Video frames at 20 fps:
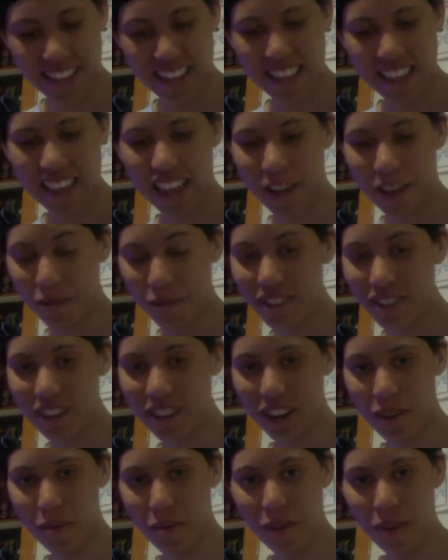I wish I
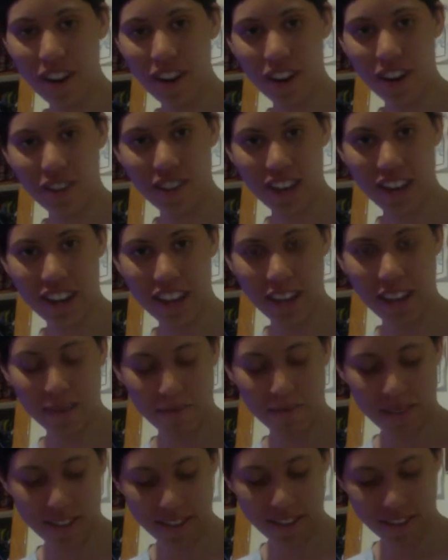could wear it every day,
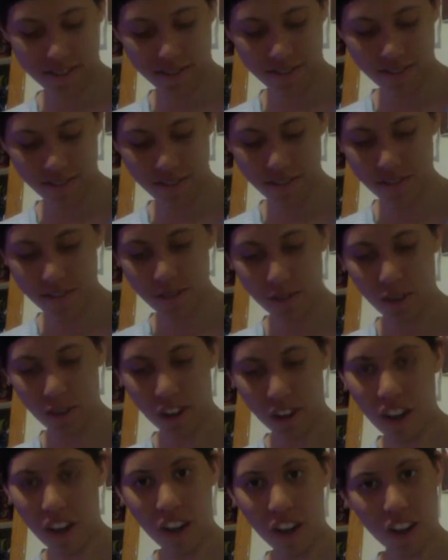but it's too
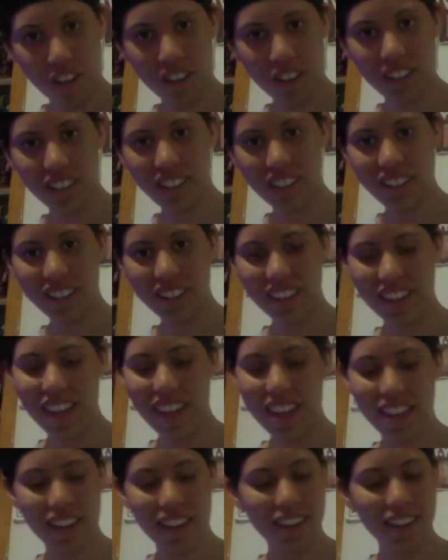long,
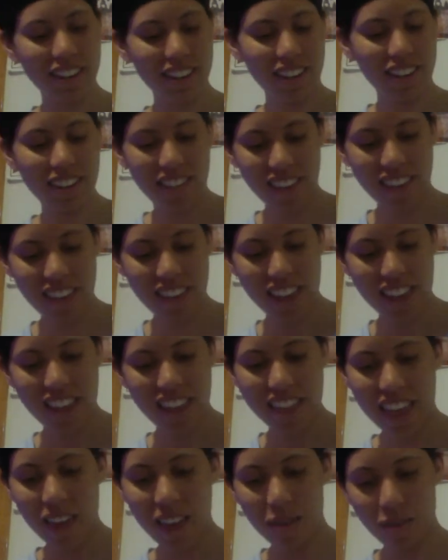and
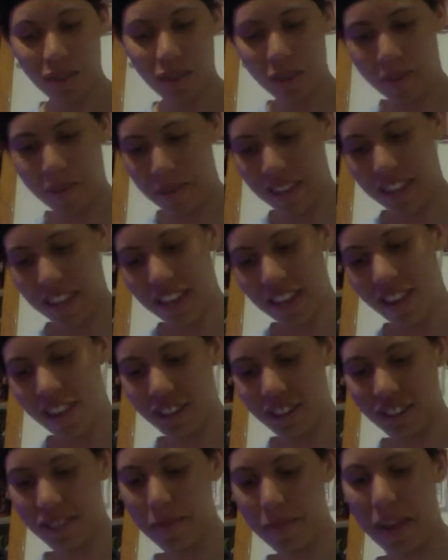that will be
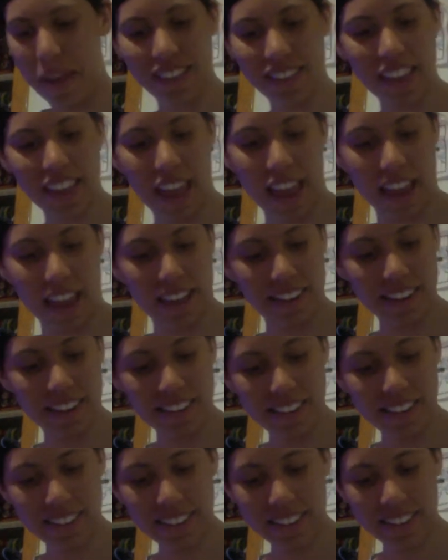hard to maintain.
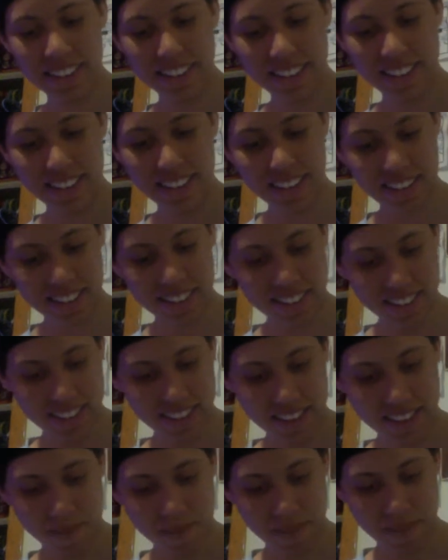
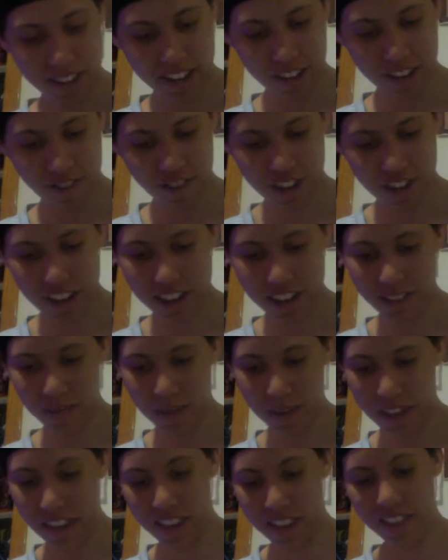But like for
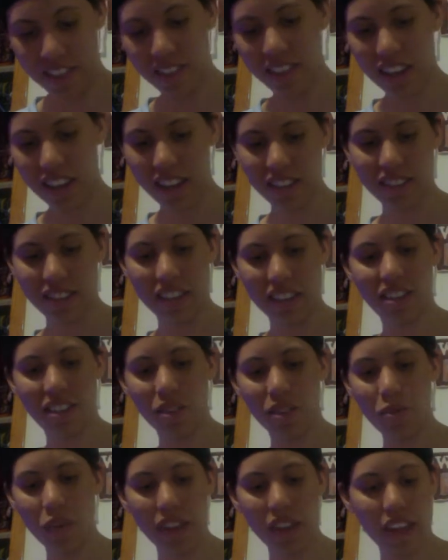cosplay, and like I said,
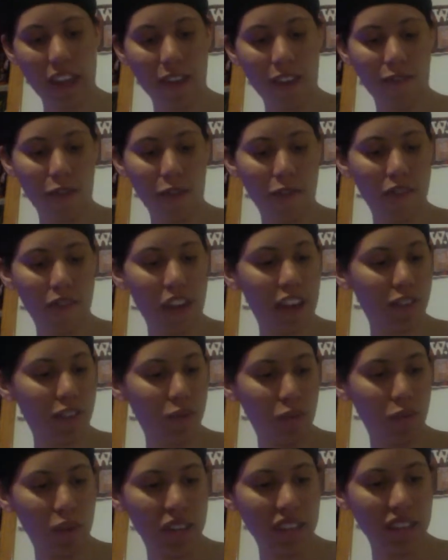this one came from
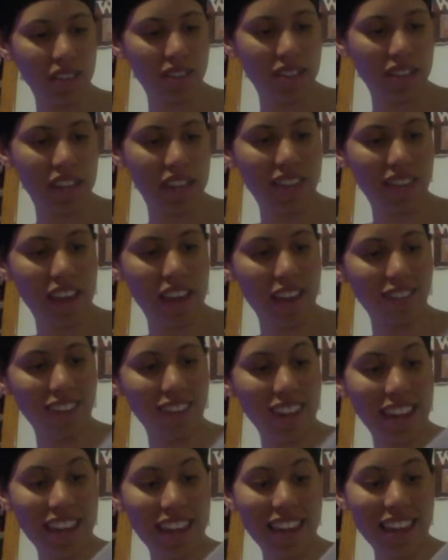5 widths. It's
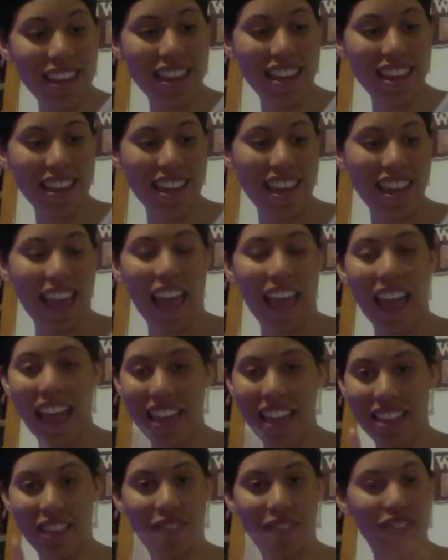actually,
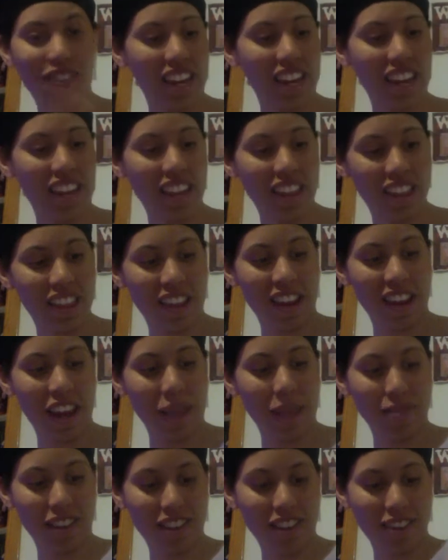and the
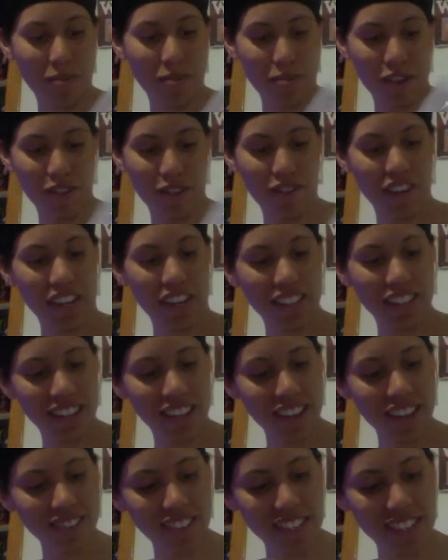name's actually pretty funny. It's
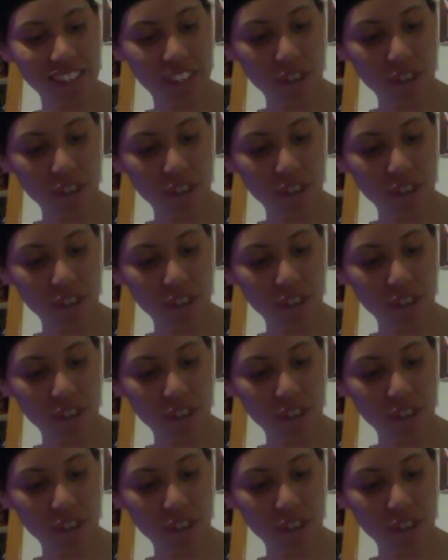actually the